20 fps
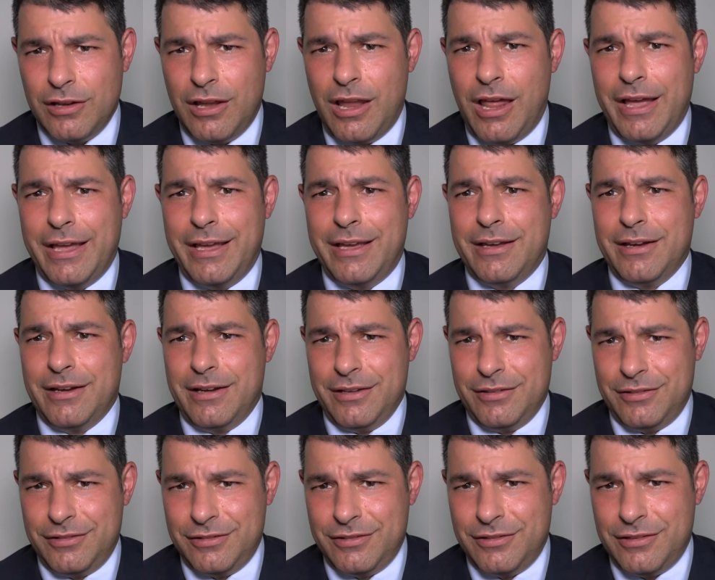like a
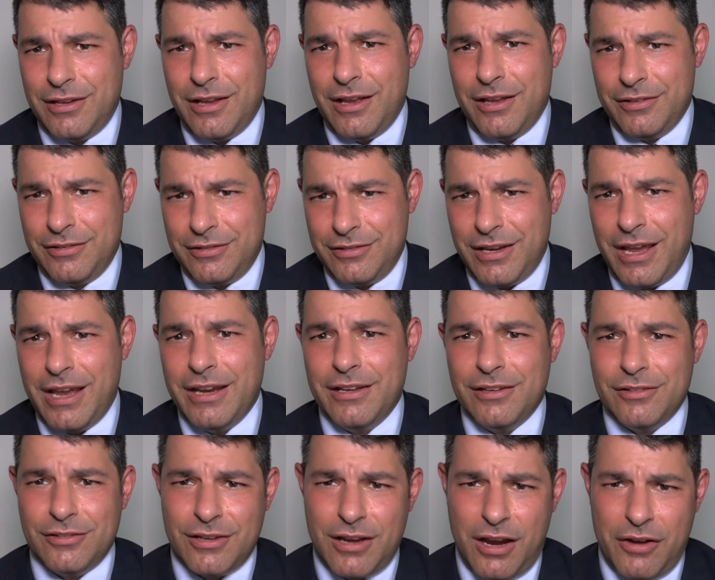state
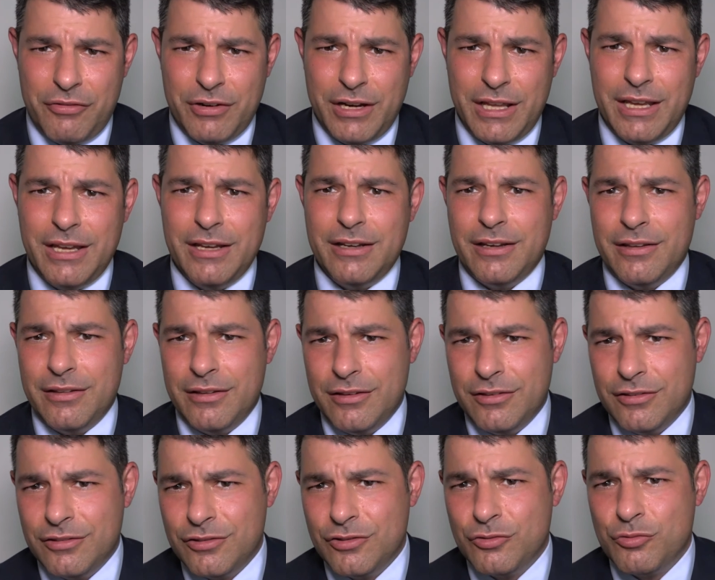is governing it and
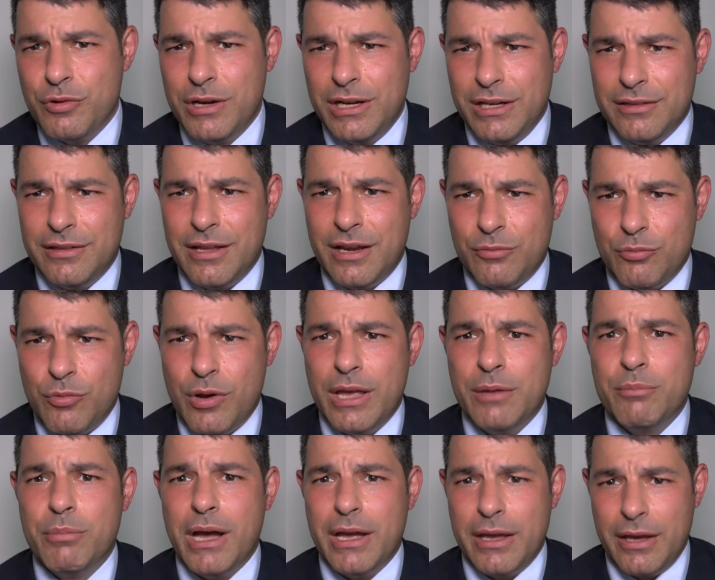that is treated that
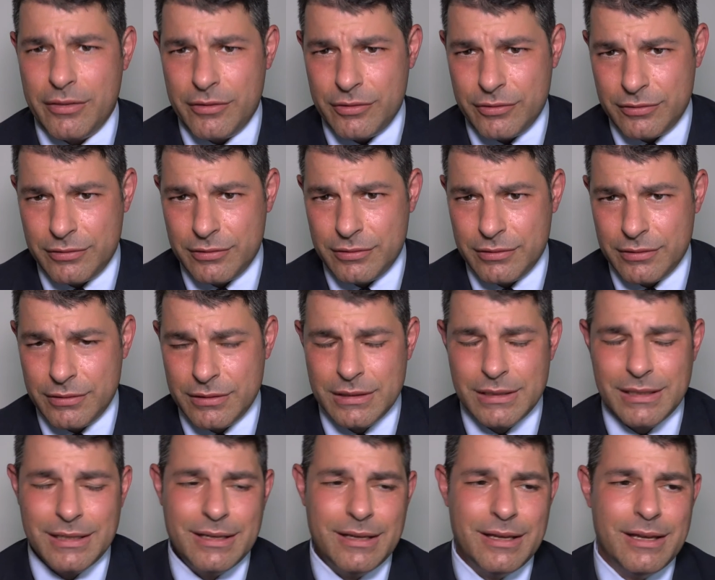way by others.
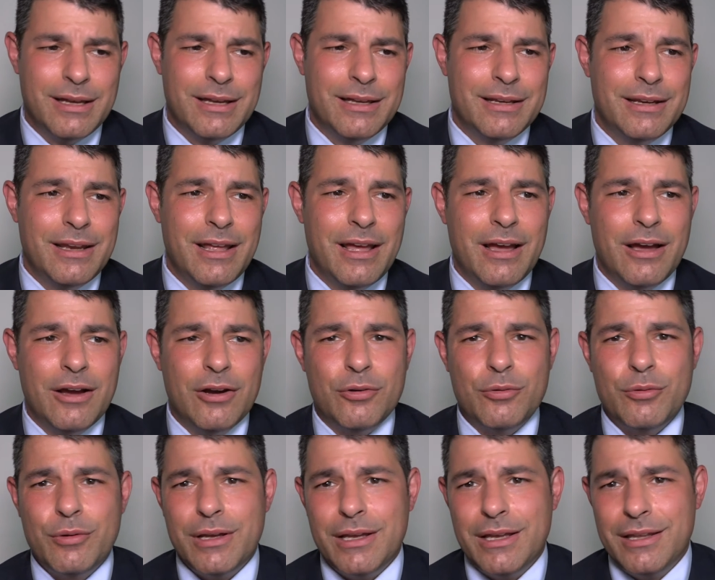
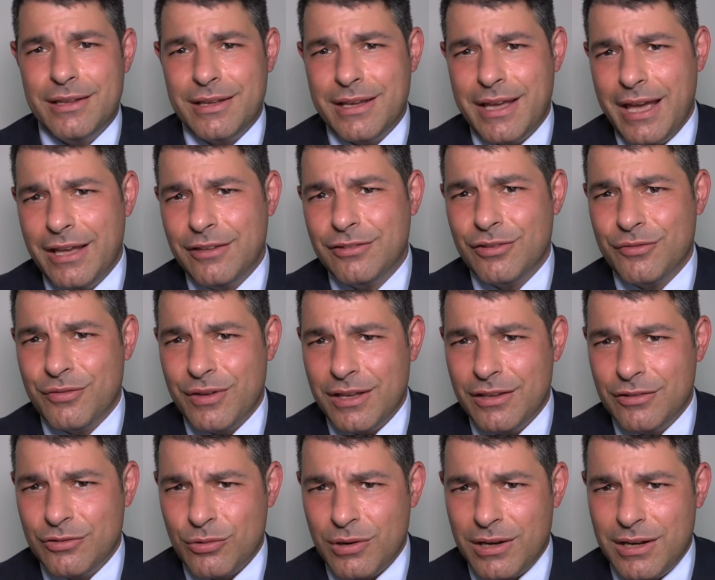Now, in the case of
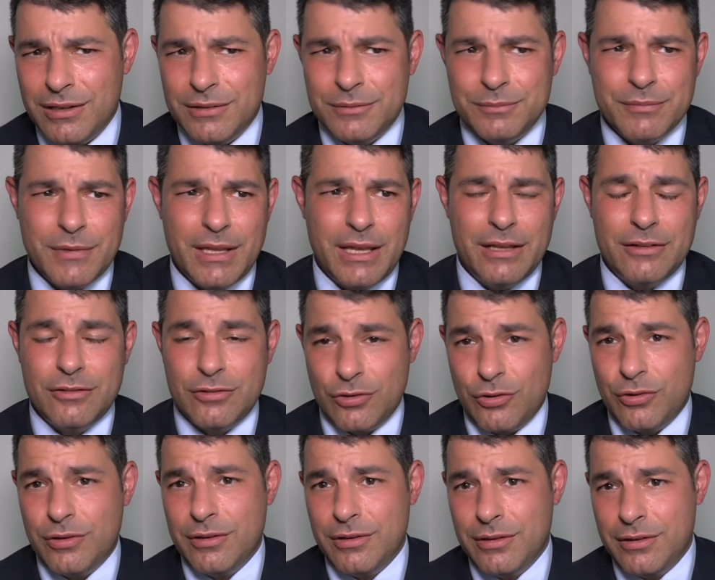Israel, it's
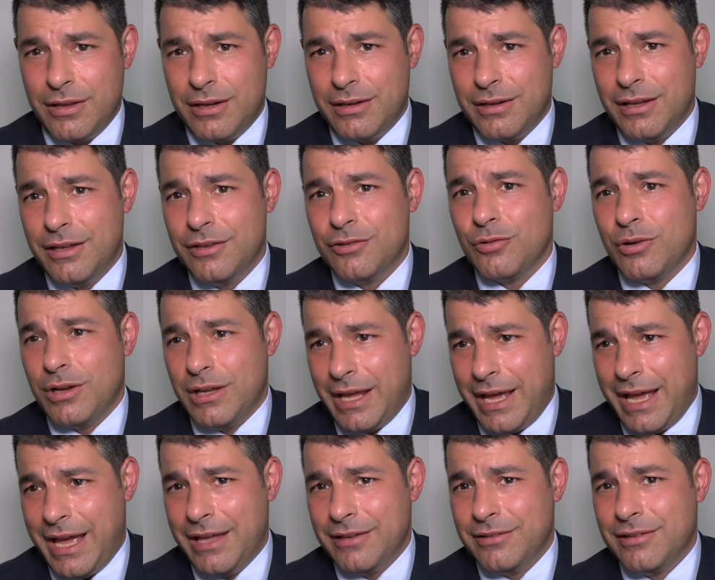certain that Israel
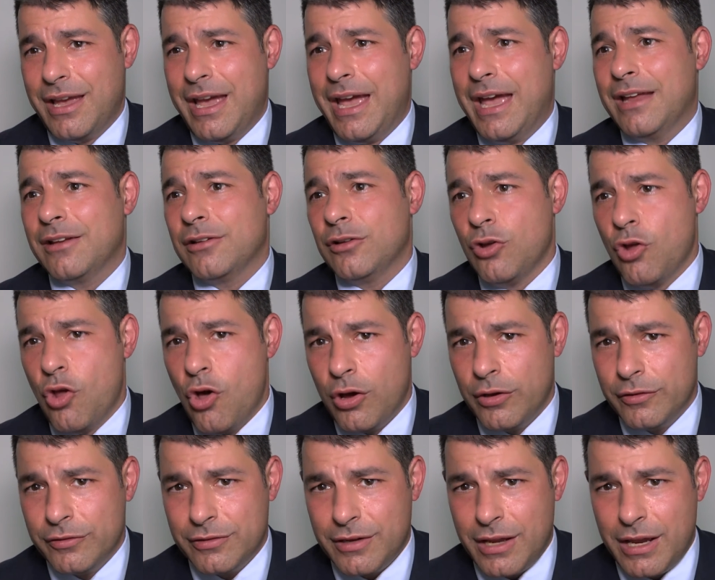has had
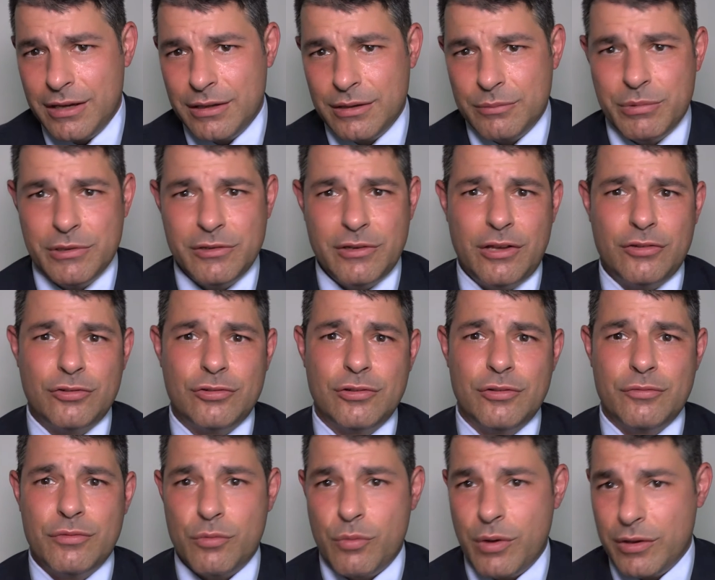long-standing possession
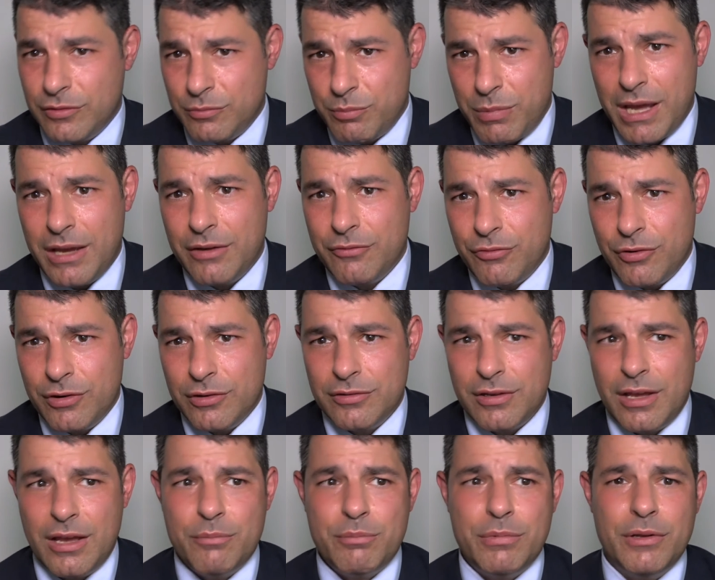of the West Bank, for
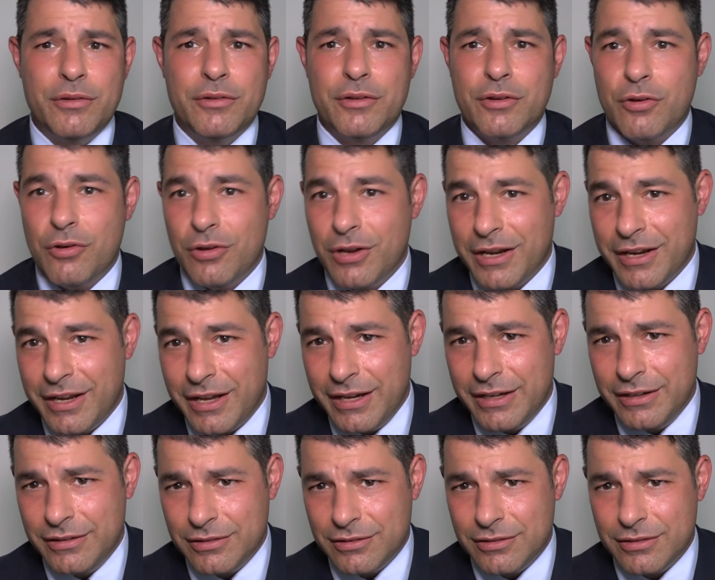example, and the Golan
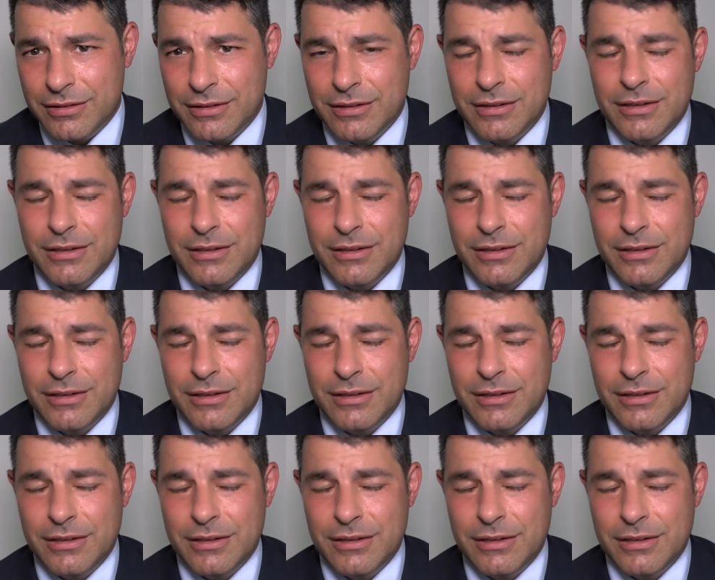Heights,